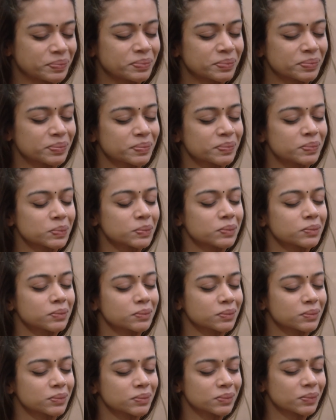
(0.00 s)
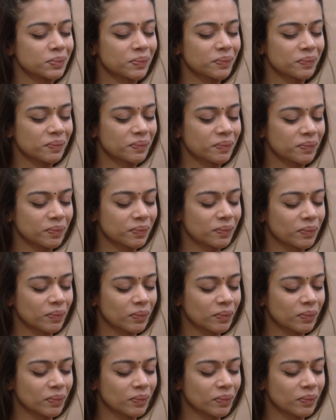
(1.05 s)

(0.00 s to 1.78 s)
Nobody speaks.